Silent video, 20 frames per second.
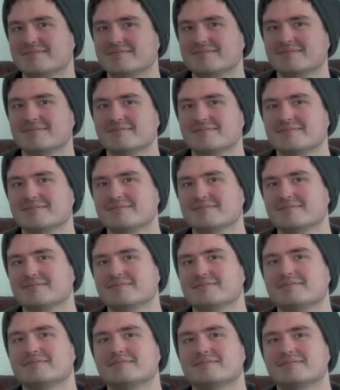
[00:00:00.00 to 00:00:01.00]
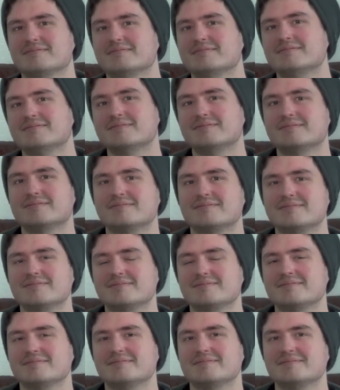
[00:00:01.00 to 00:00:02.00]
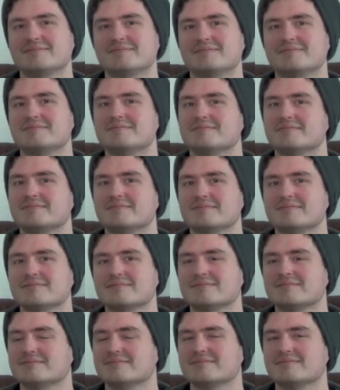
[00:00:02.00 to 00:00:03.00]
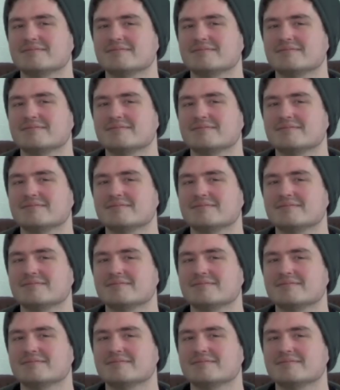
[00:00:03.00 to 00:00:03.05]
(silent)